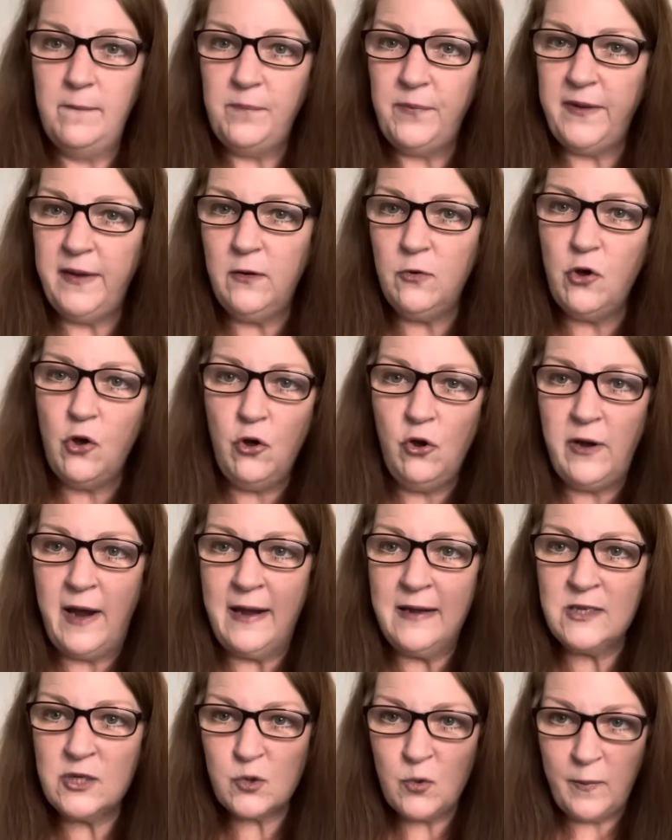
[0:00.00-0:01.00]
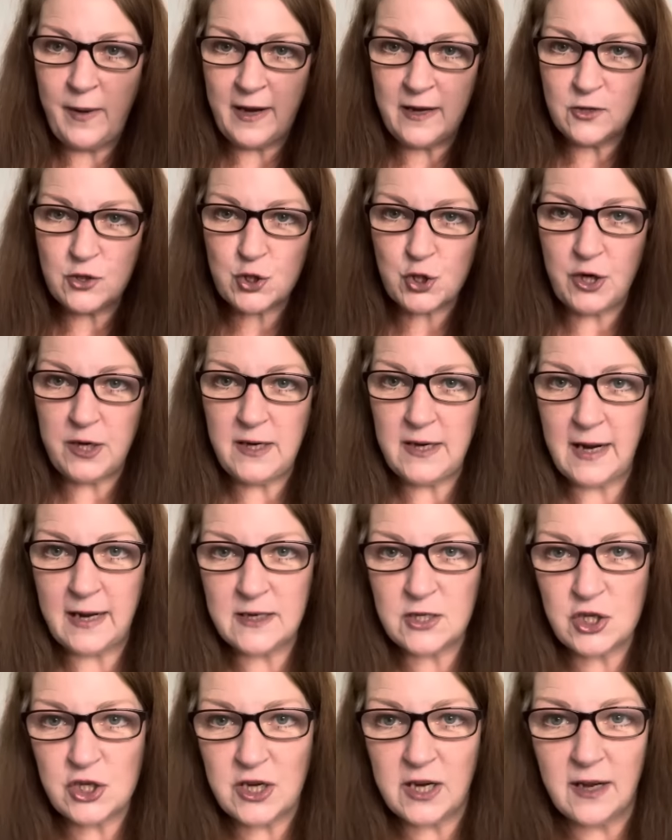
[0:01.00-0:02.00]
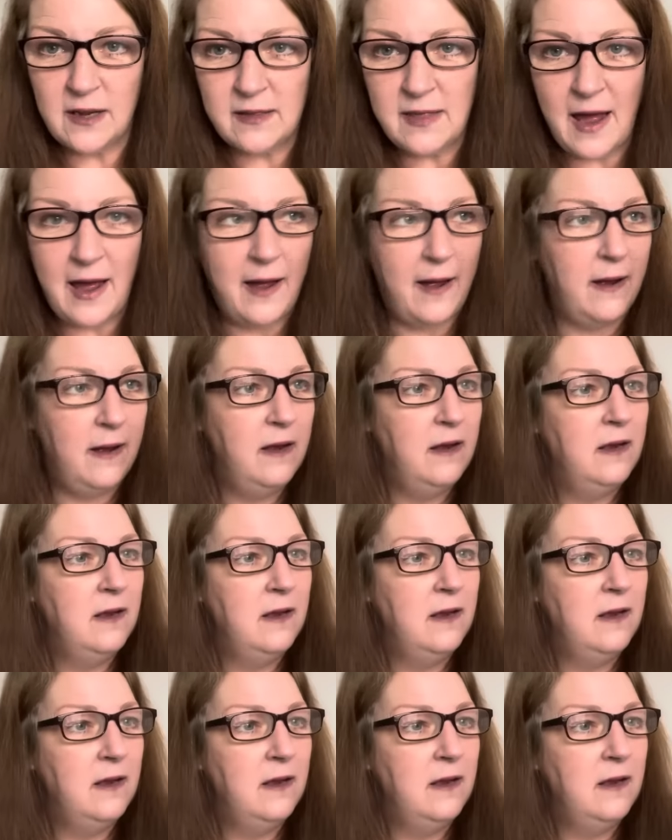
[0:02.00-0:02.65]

It'll go nice with my tree next year, that.